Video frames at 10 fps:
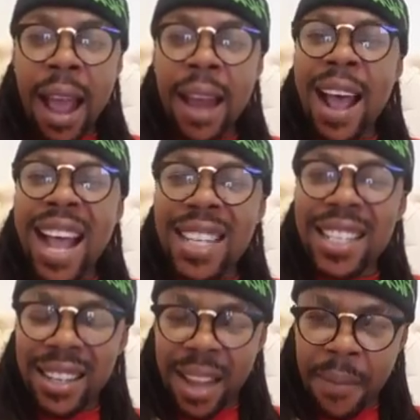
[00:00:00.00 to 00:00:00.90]
and
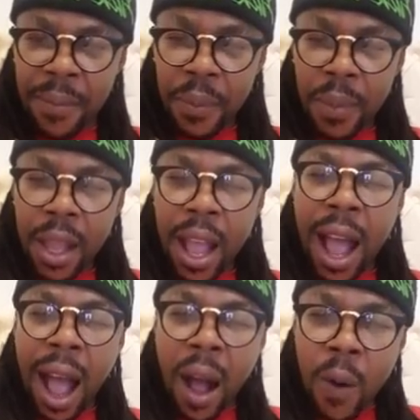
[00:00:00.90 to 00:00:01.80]
ask them,
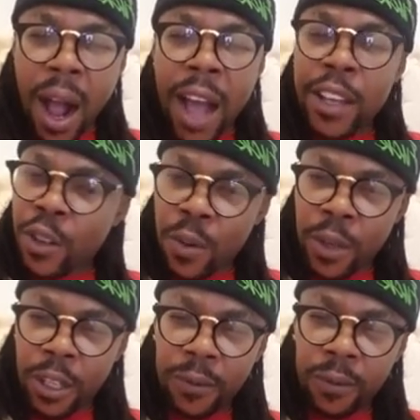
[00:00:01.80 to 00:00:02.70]
how are you
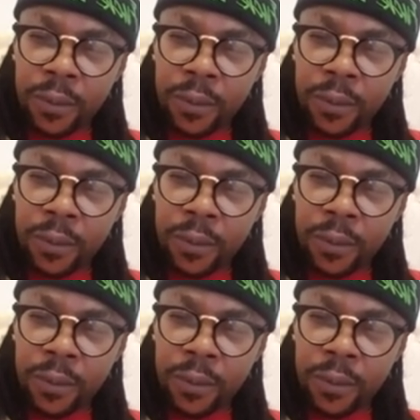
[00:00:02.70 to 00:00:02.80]
doing?